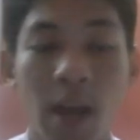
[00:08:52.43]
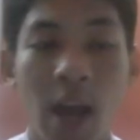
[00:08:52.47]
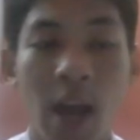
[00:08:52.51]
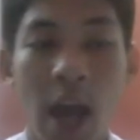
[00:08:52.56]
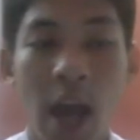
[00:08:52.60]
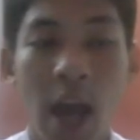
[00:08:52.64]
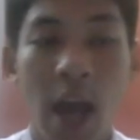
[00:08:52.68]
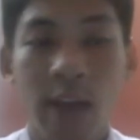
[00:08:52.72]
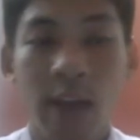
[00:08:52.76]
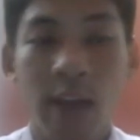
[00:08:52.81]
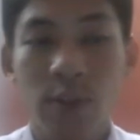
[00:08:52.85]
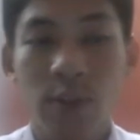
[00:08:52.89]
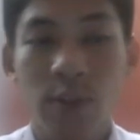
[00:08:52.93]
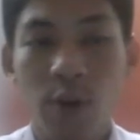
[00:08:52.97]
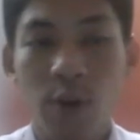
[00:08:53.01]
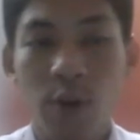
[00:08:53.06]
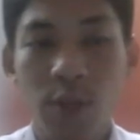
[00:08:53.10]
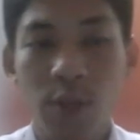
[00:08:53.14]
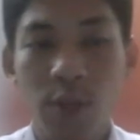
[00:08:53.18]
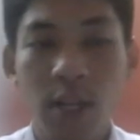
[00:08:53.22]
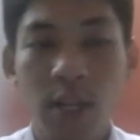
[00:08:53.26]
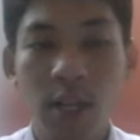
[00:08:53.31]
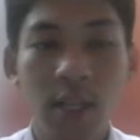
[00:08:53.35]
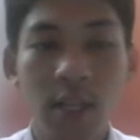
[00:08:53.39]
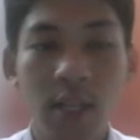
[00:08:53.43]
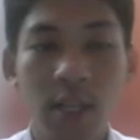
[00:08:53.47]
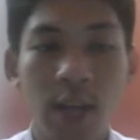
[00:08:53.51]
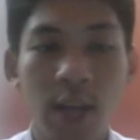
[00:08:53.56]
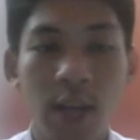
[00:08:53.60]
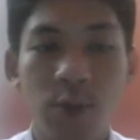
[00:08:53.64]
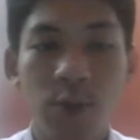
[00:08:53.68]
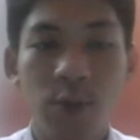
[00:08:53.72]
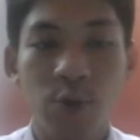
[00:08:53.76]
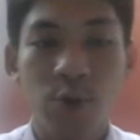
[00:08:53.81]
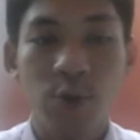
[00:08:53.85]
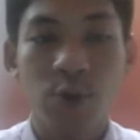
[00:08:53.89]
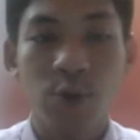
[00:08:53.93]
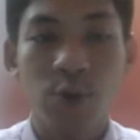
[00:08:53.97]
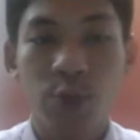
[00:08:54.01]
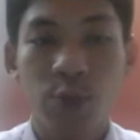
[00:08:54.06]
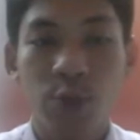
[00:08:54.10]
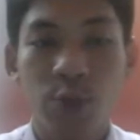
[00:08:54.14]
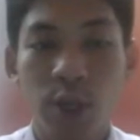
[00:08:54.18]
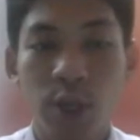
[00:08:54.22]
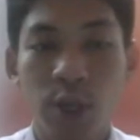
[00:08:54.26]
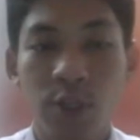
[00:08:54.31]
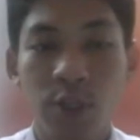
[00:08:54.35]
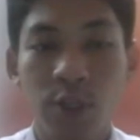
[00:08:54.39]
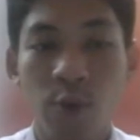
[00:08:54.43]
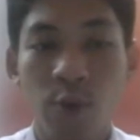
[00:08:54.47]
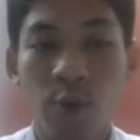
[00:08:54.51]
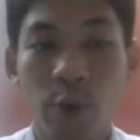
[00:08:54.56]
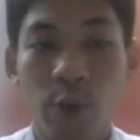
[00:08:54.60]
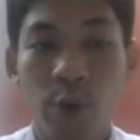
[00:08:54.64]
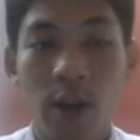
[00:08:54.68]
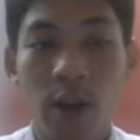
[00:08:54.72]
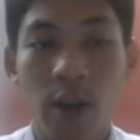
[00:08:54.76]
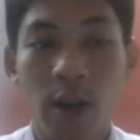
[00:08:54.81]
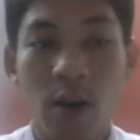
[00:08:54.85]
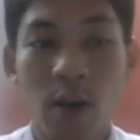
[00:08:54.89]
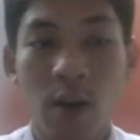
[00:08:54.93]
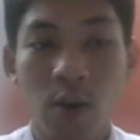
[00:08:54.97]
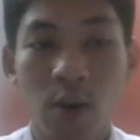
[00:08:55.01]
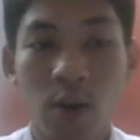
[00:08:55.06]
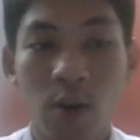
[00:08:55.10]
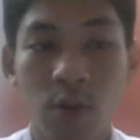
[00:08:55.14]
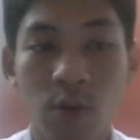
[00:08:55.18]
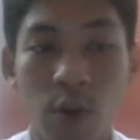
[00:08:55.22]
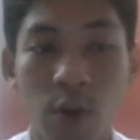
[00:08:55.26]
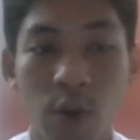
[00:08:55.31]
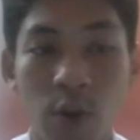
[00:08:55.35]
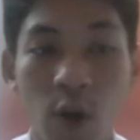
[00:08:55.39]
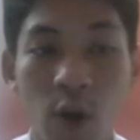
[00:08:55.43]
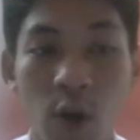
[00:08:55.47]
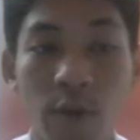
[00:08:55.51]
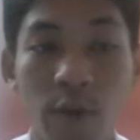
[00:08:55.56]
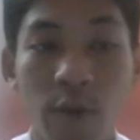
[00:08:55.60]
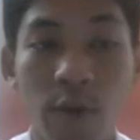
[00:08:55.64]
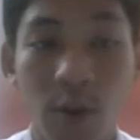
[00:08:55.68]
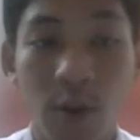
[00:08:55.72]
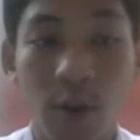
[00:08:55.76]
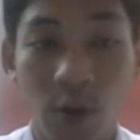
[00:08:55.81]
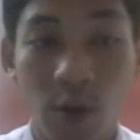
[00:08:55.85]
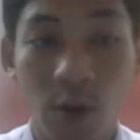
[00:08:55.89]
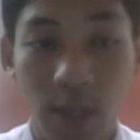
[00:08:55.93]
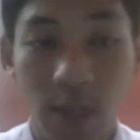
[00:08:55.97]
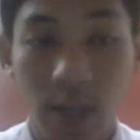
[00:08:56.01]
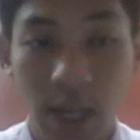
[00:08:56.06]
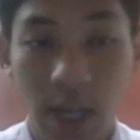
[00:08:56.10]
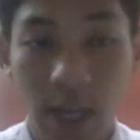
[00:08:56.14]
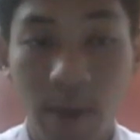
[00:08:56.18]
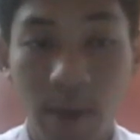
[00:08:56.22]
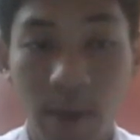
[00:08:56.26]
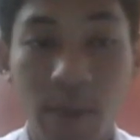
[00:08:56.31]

As corrosion tends to change the weight loss of the coating,